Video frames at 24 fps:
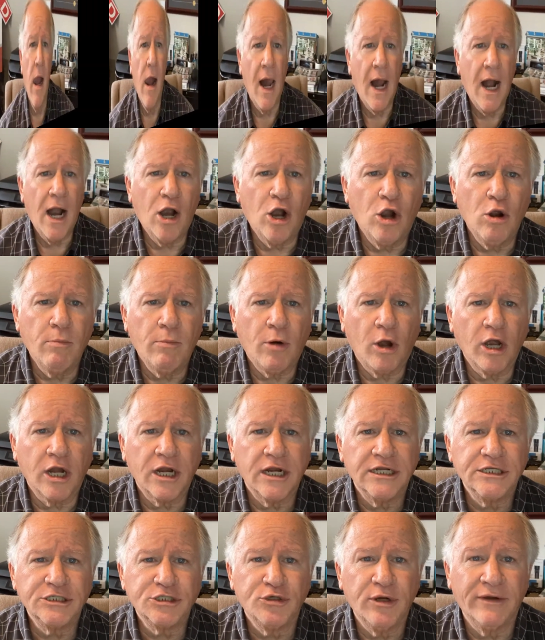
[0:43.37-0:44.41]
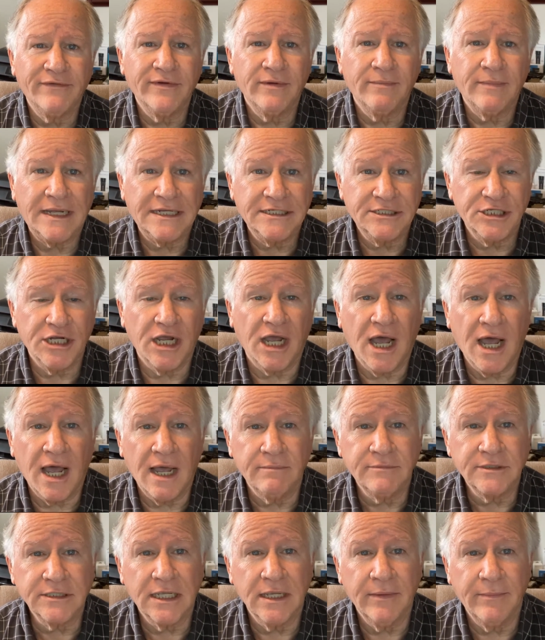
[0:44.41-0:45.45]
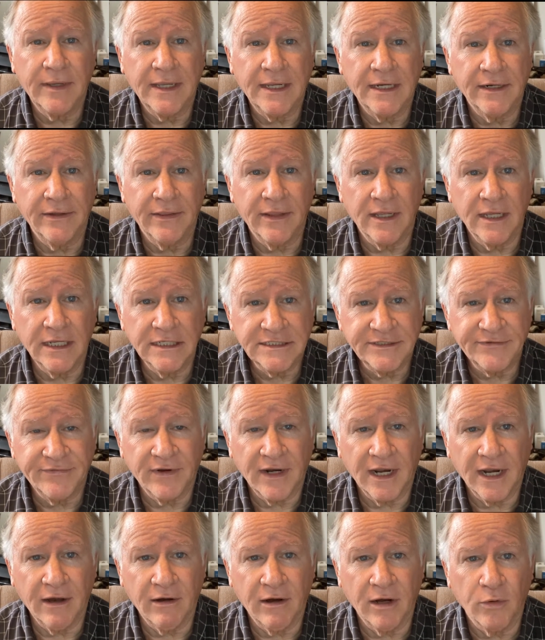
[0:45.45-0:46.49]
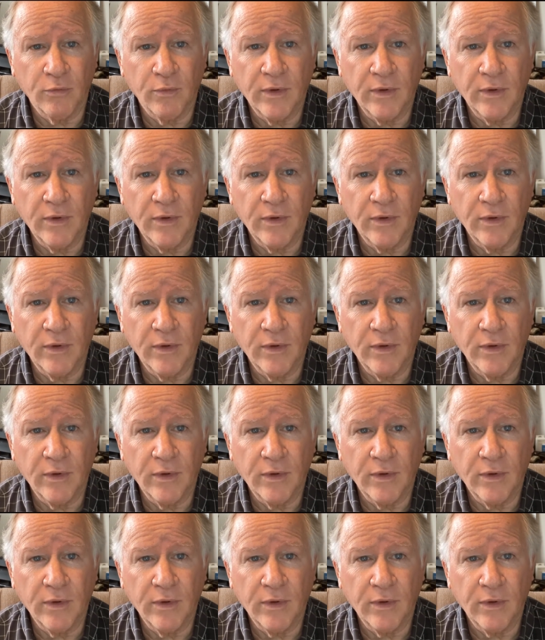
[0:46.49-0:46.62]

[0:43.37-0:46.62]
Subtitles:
Our home market is driven by jobs coming into the Huntsville area.